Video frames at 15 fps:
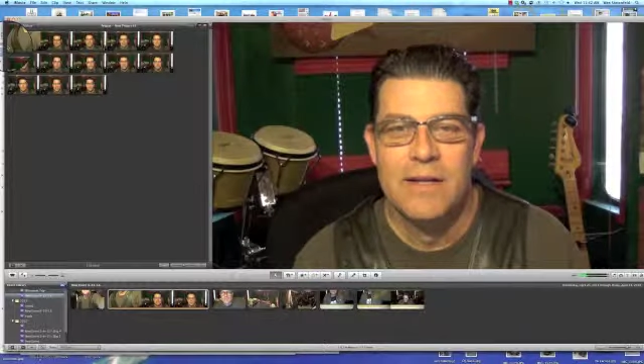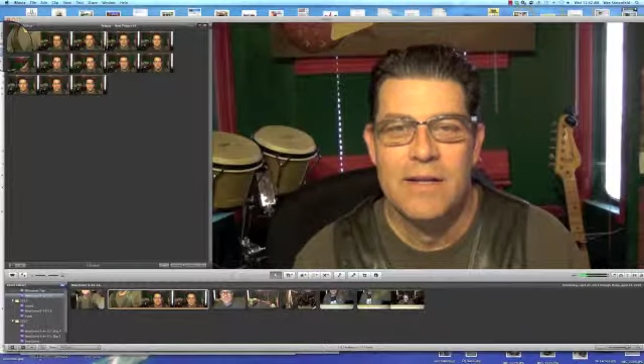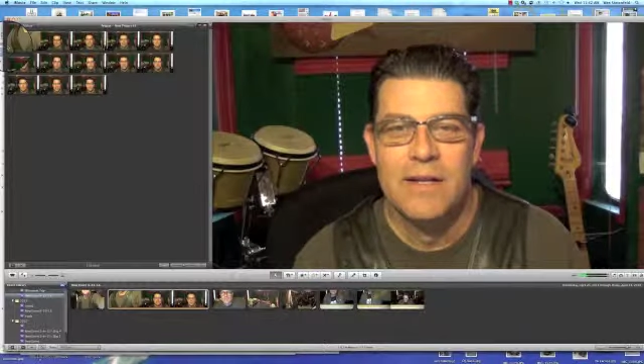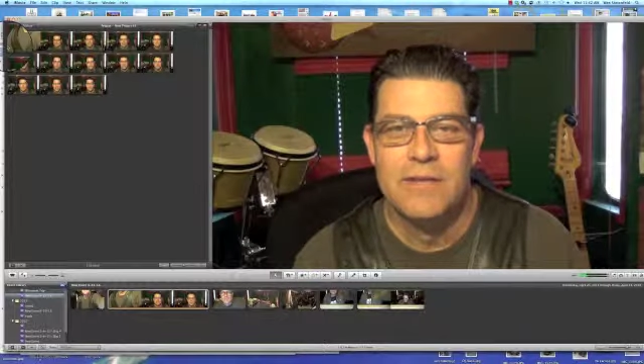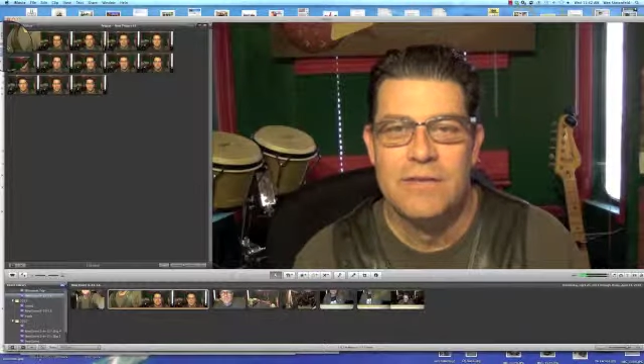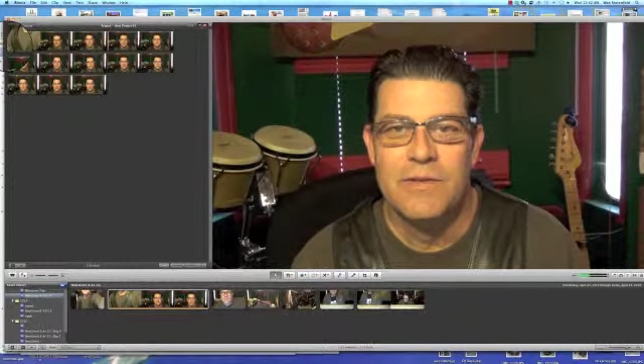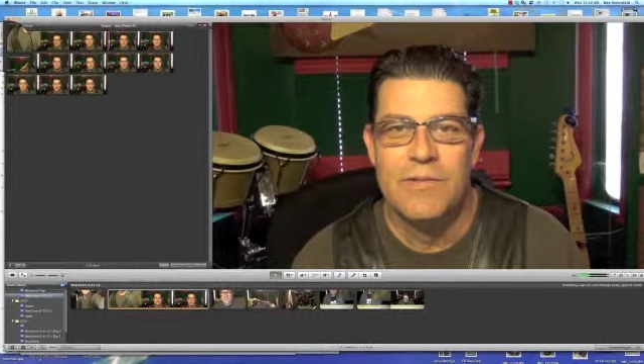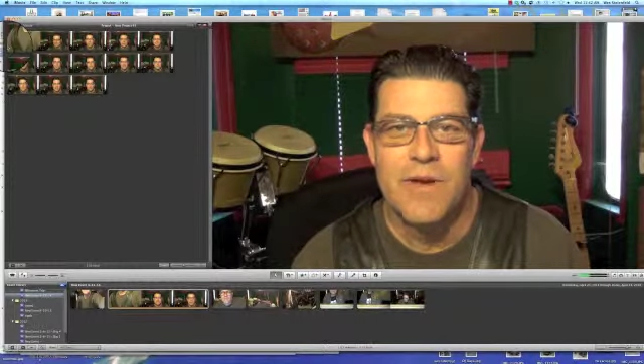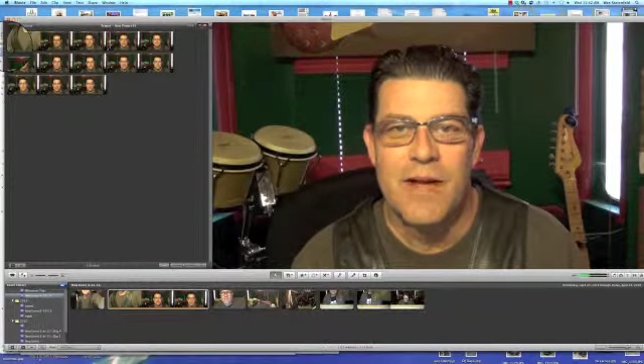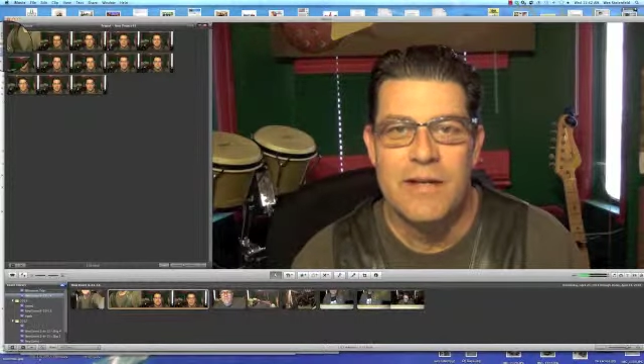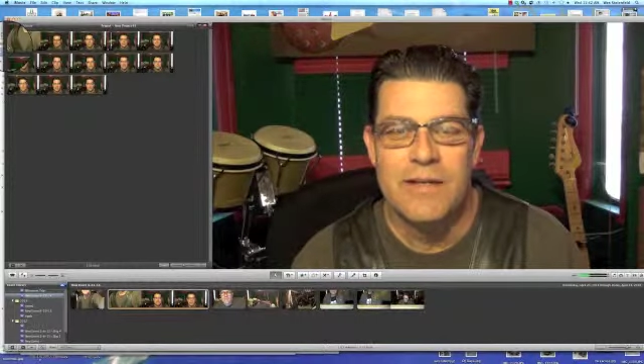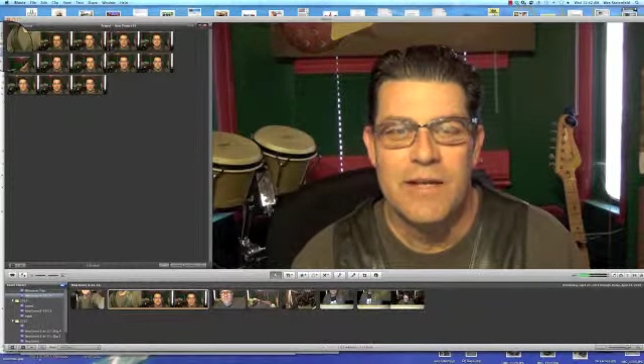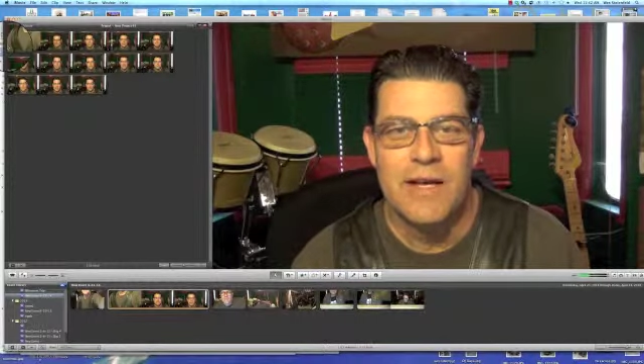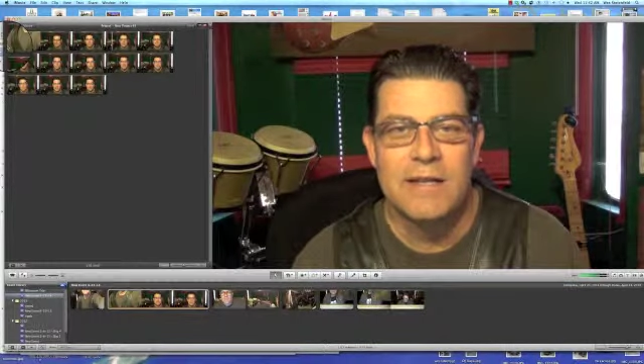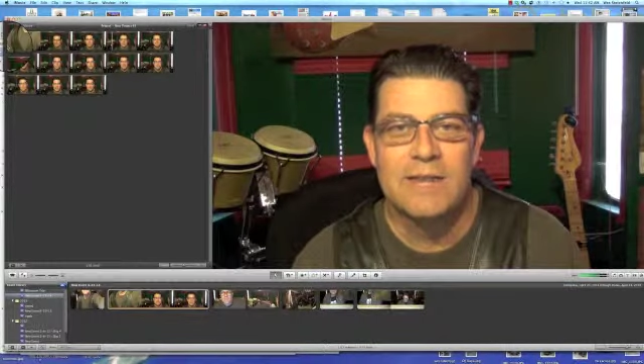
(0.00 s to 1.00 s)
he's a
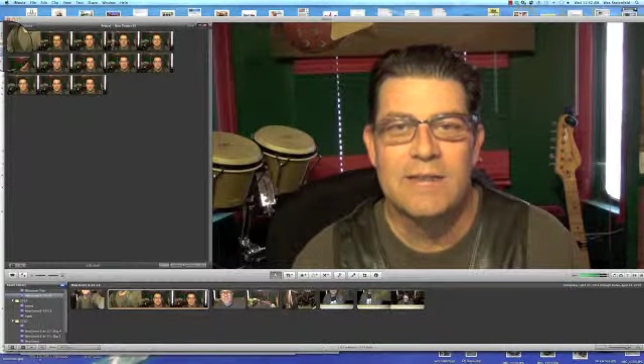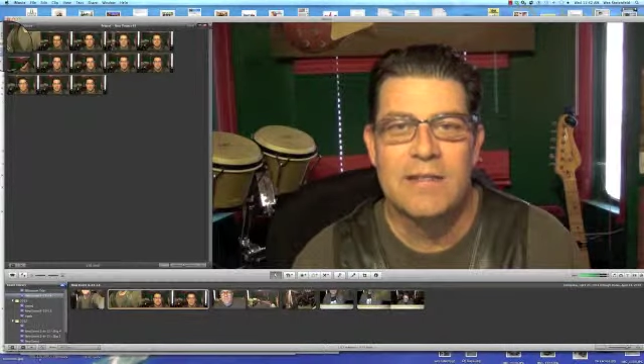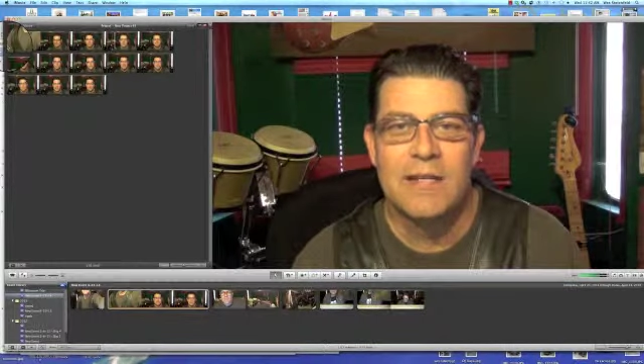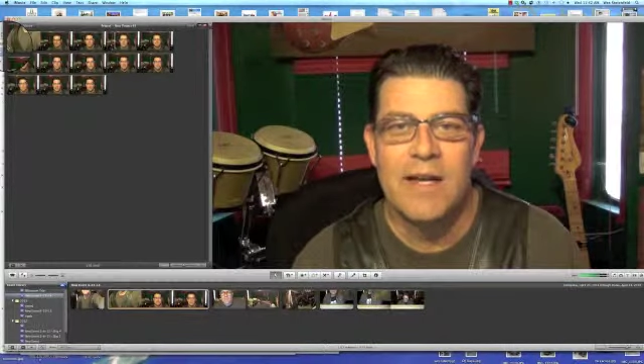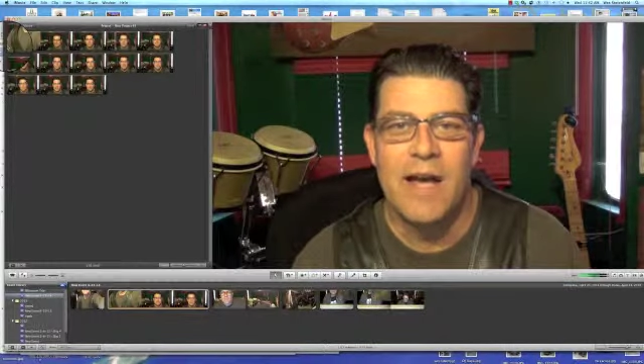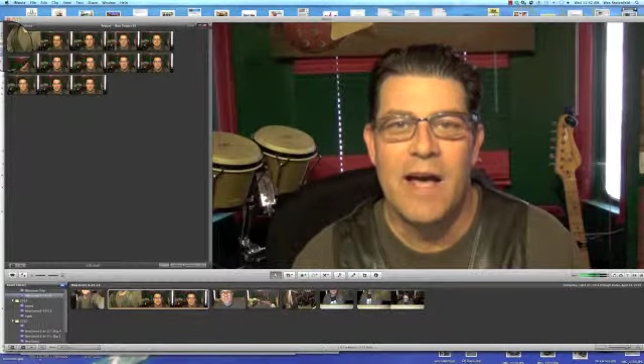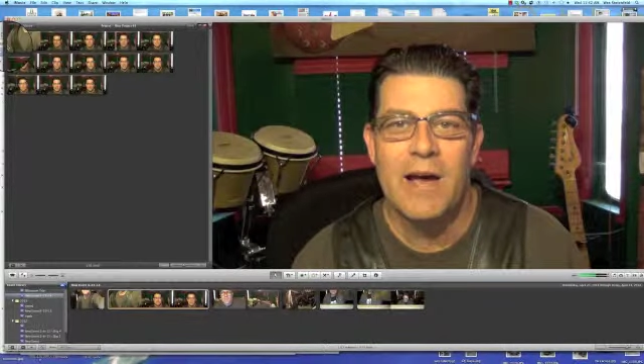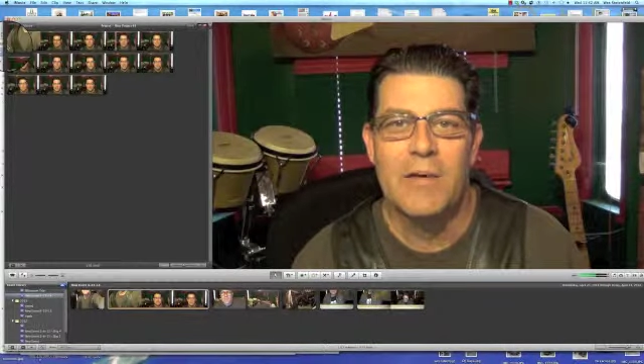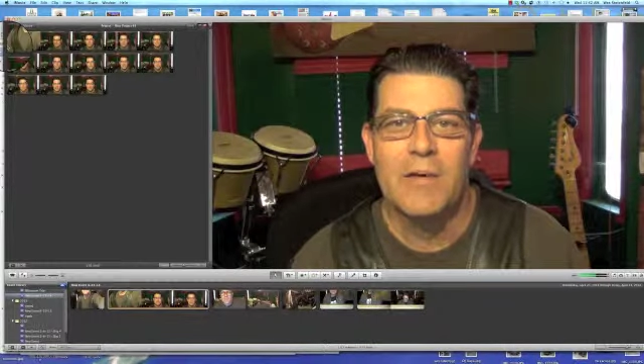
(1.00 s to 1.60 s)
fantastic guy.